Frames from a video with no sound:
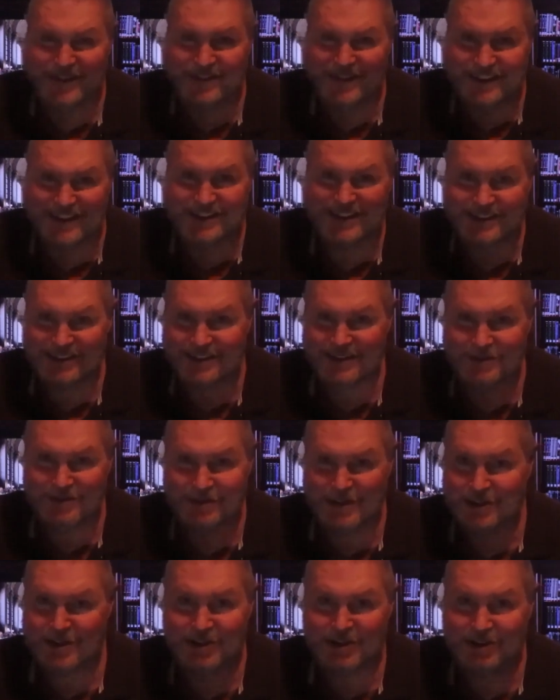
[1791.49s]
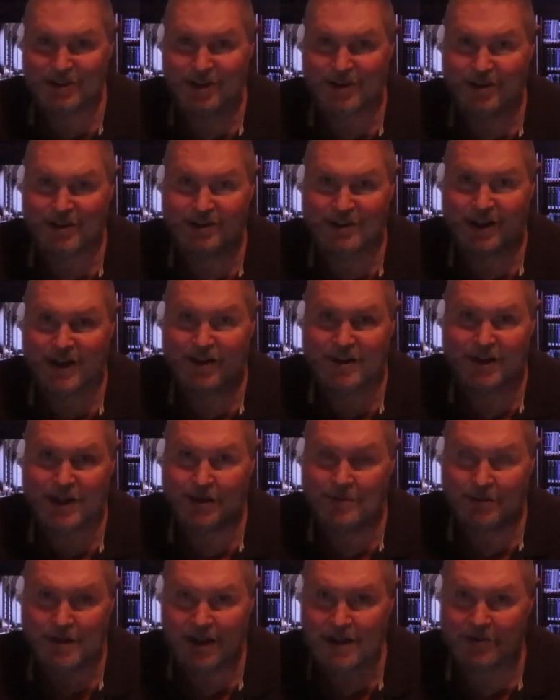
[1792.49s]
put him into the, he just started
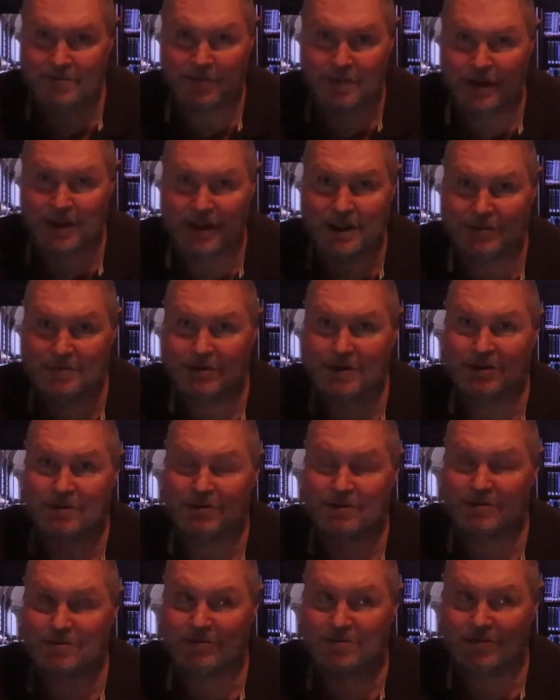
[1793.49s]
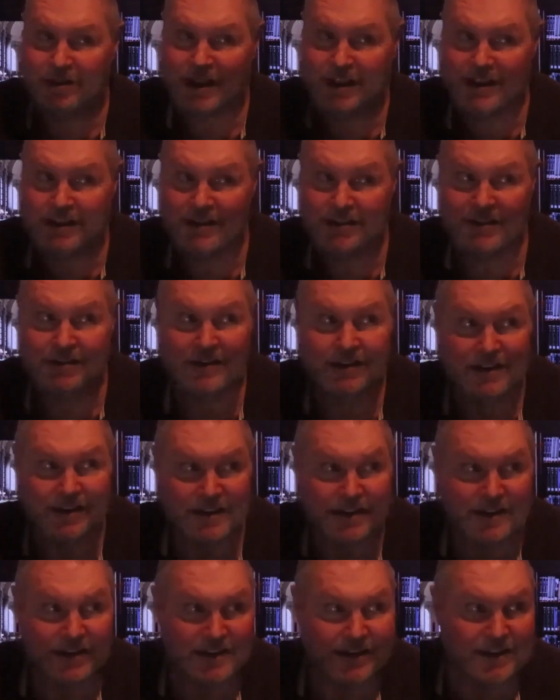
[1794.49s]
tearing him up, pinning him to the
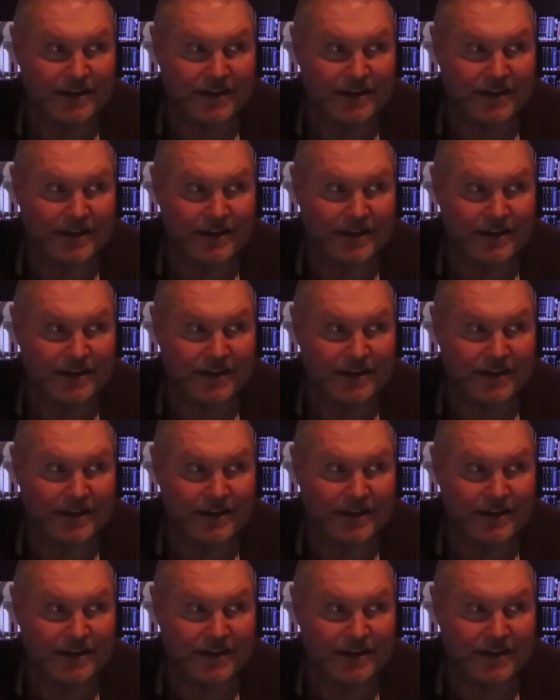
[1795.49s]
ground.